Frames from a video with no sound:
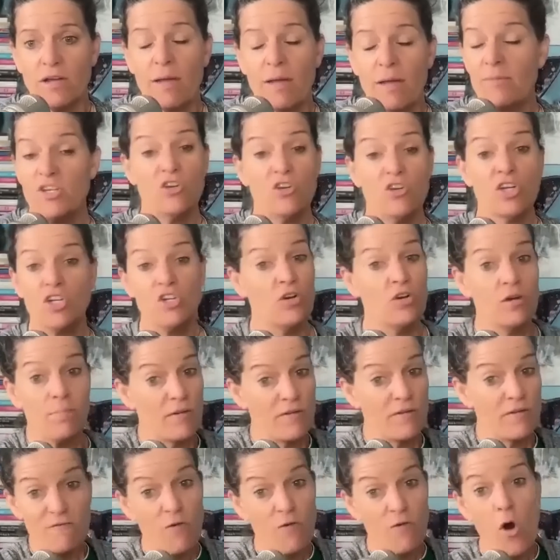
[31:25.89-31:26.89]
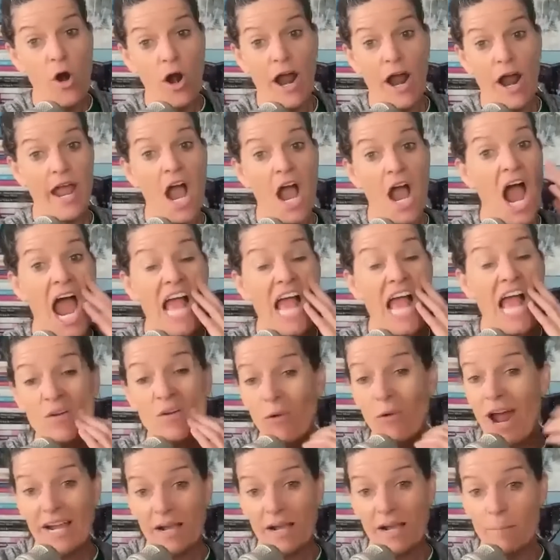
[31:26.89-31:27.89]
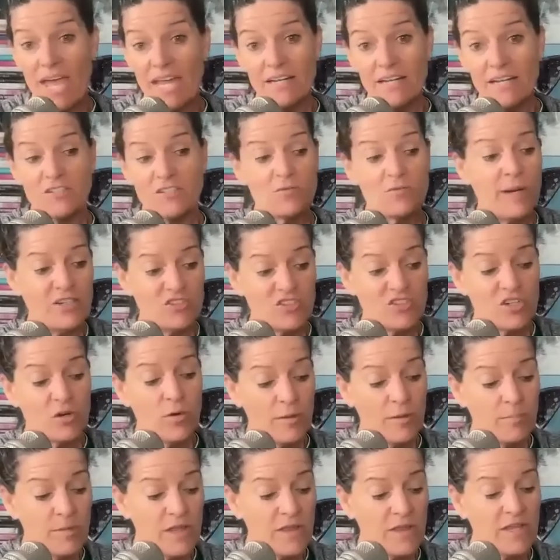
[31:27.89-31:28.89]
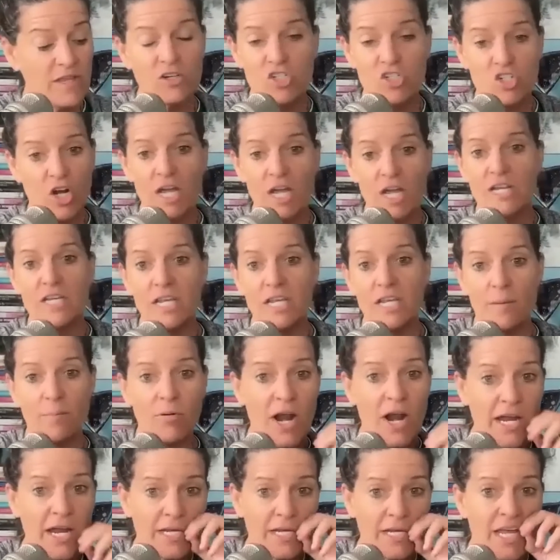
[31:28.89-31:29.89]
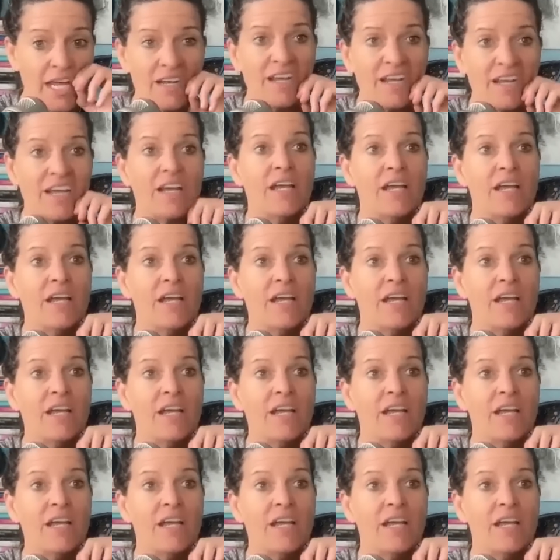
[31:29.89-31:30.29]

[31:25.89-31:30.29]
I mean, you can do it before. I highly recommend it, especially women that are trying to get pregnant.